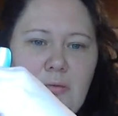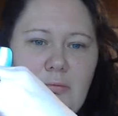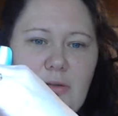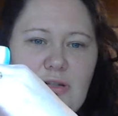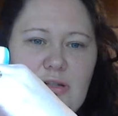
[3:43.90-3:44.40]

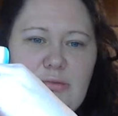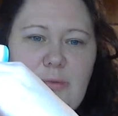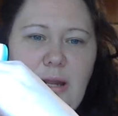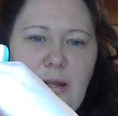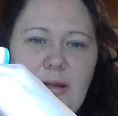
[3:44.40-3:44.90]
which is
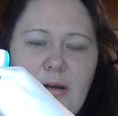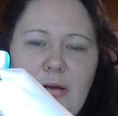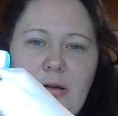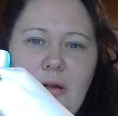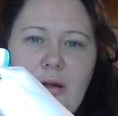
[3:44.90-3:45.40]
right here,
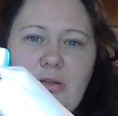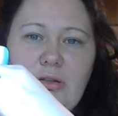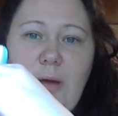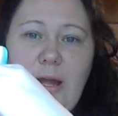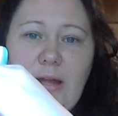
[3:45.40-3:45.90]

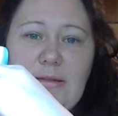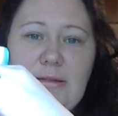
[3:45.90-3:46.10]
twice.